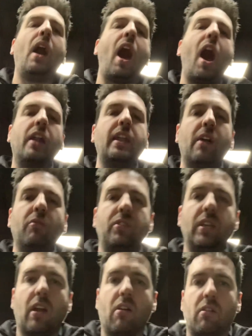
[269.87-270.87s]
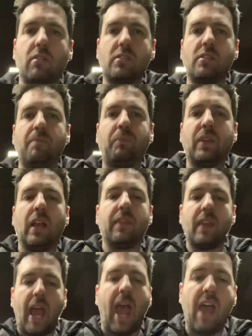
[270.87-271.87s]
Unhealthy cars
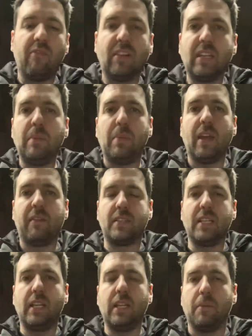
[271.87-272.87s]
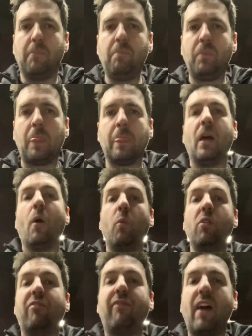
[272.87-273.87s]
that have a DPF still in them
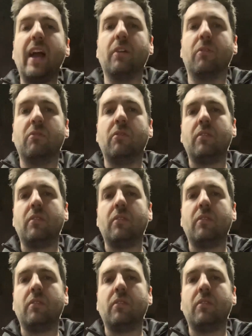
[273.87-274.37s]
will fail